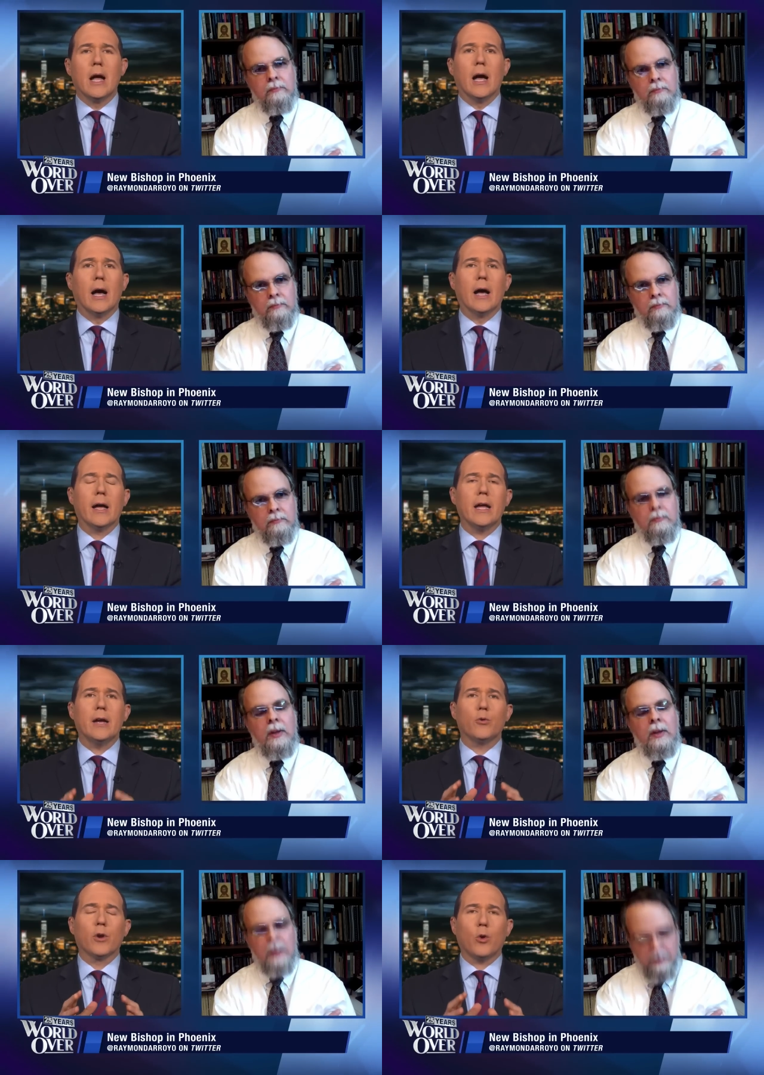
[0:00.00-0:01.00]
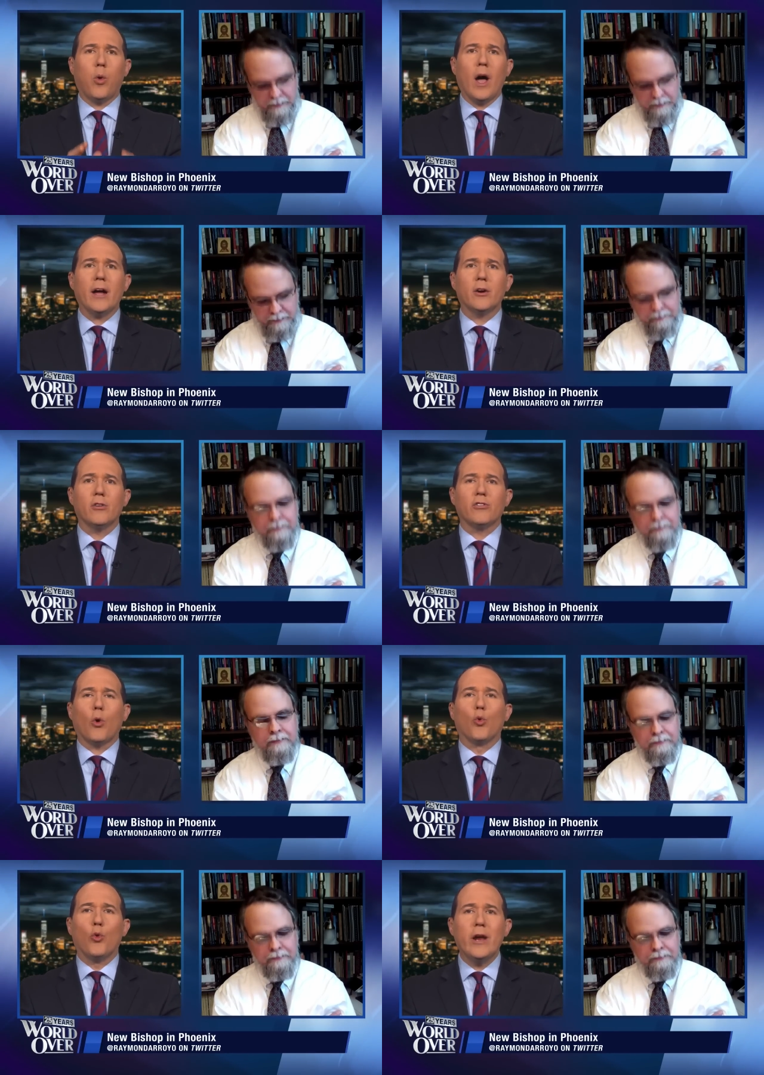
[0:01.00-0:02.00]
Speaker 1: Uh, it requires
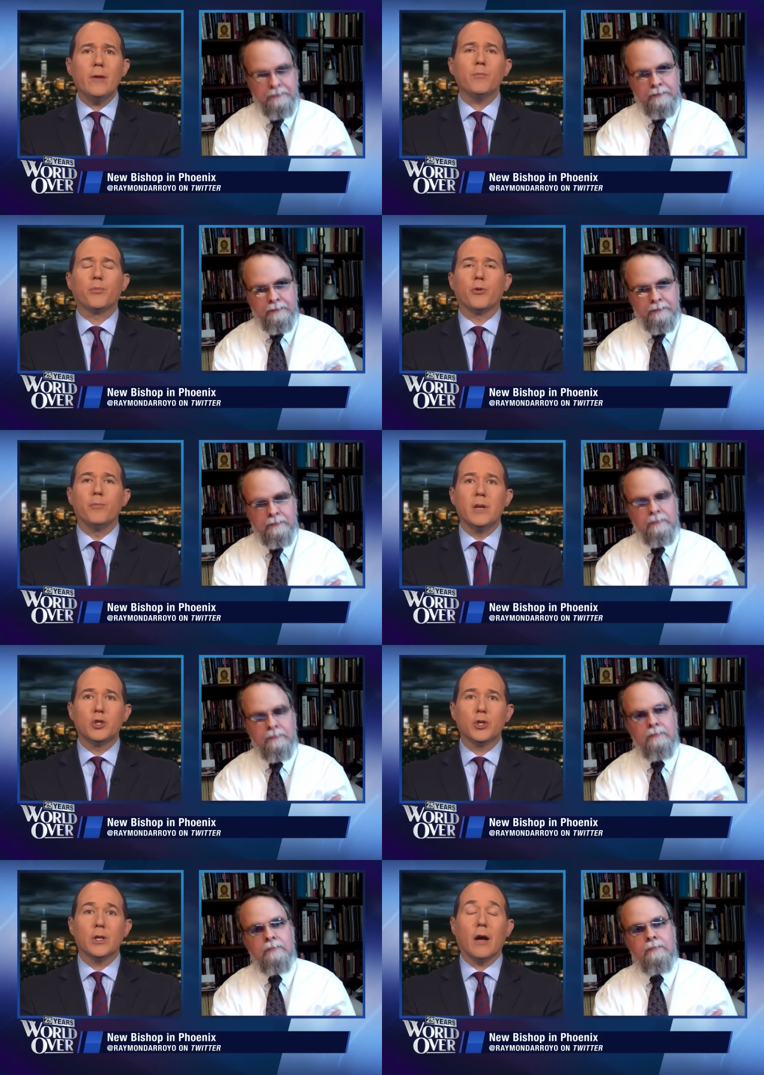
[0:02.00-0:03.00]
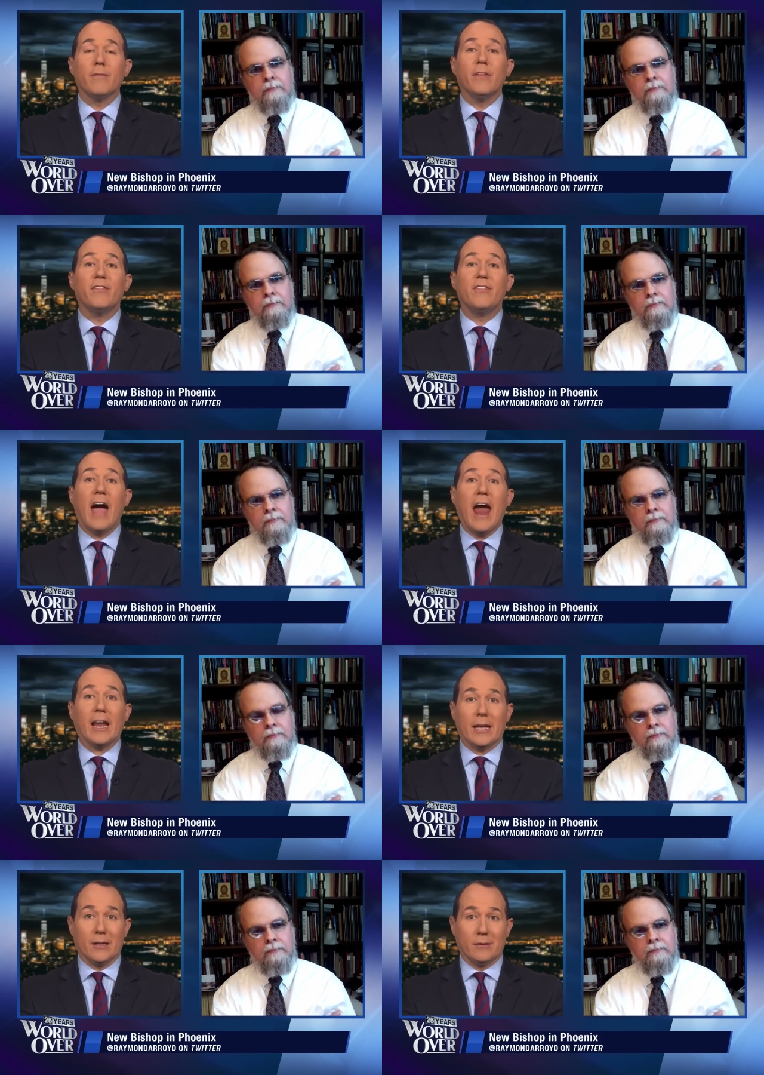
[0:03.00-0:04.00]
written permission of the
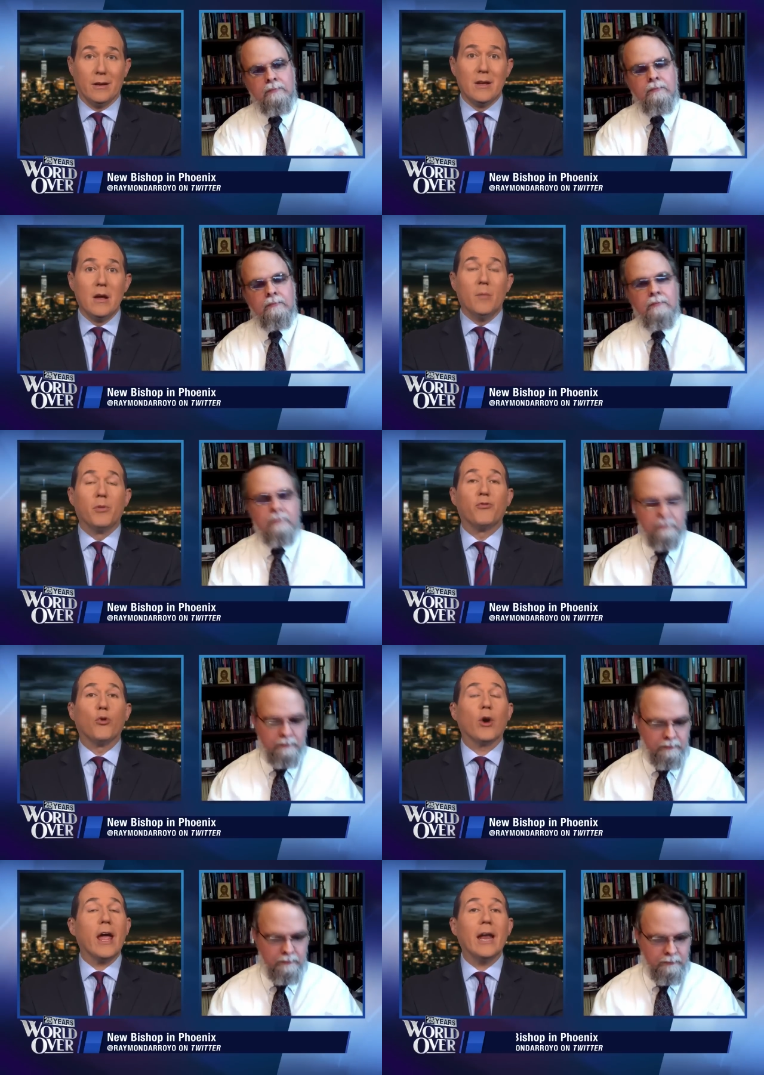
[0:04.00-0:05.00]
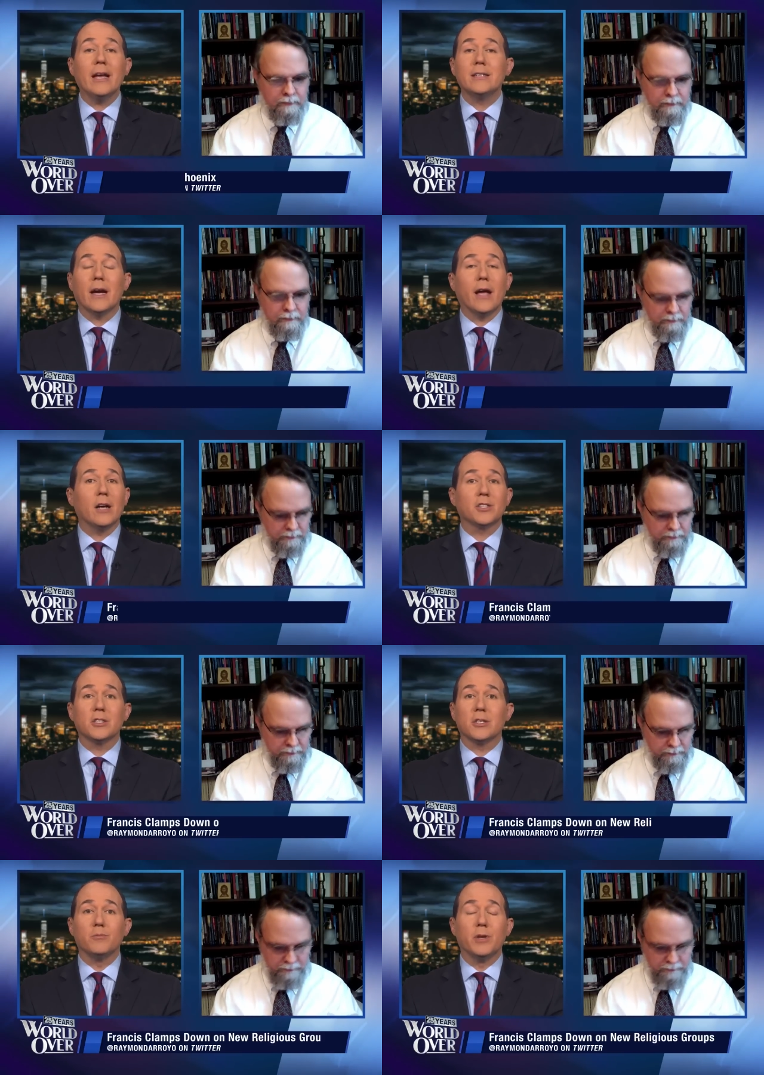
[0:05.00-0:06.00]
Vatican before any
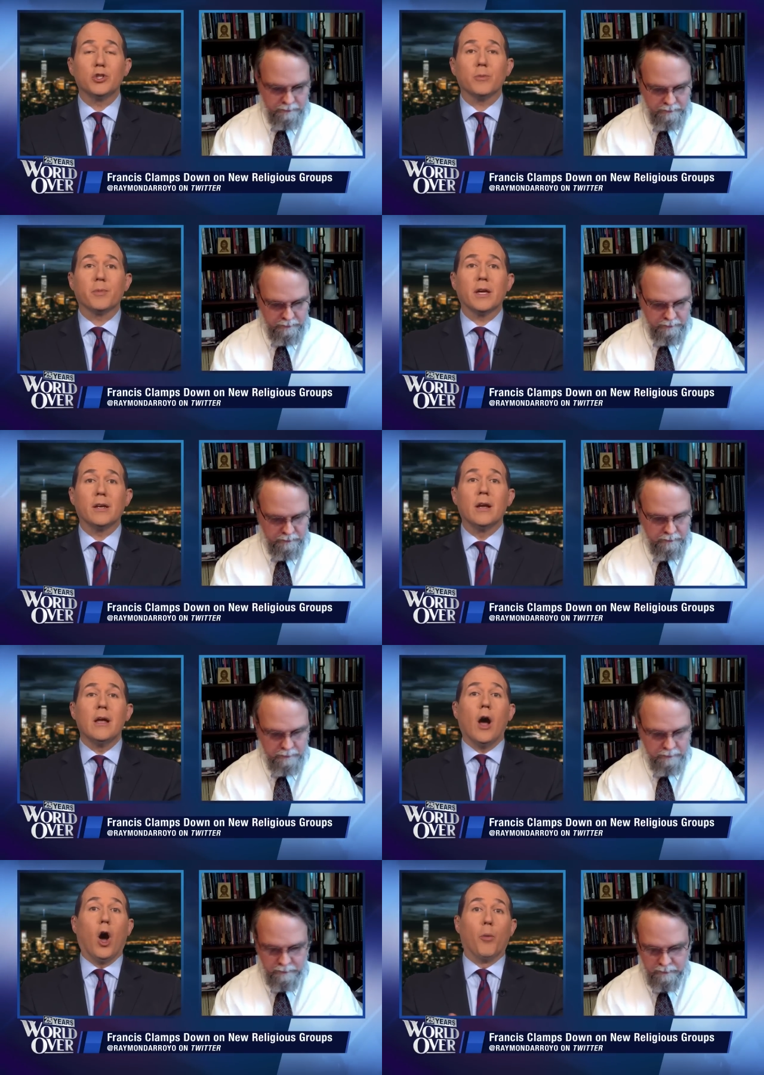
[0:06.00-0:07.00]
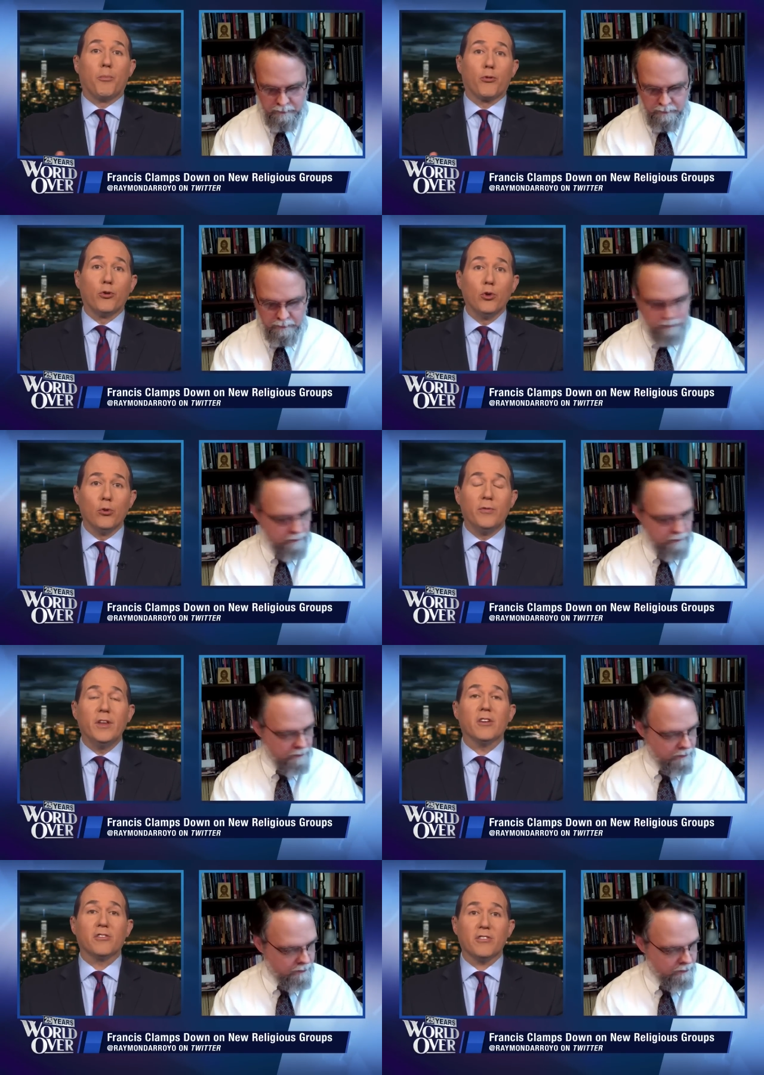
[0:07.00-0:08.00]
diocesan bishop can approve
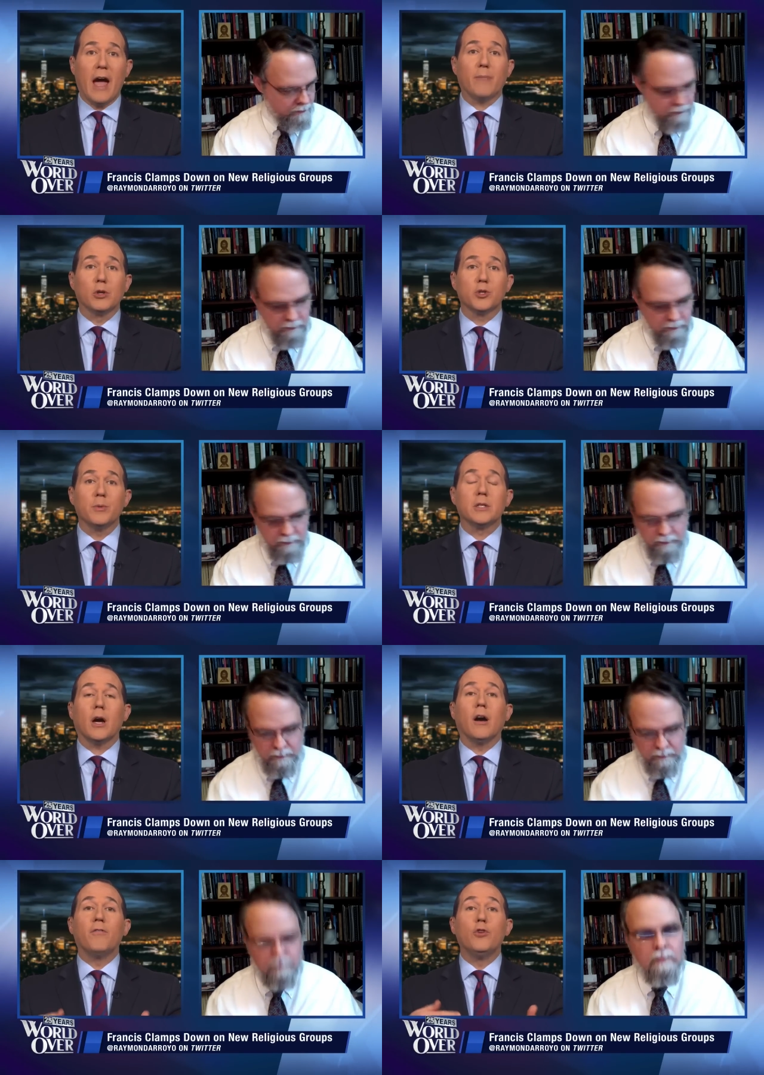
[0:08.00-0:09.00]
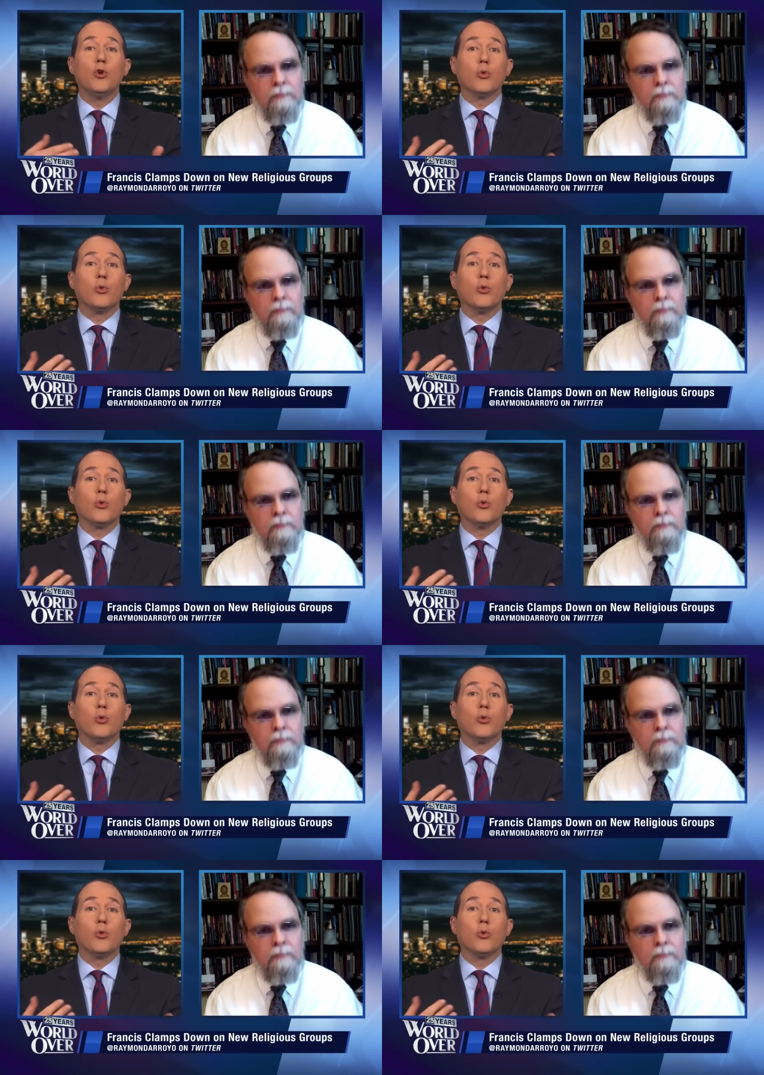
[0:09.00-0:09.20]
the establishment of new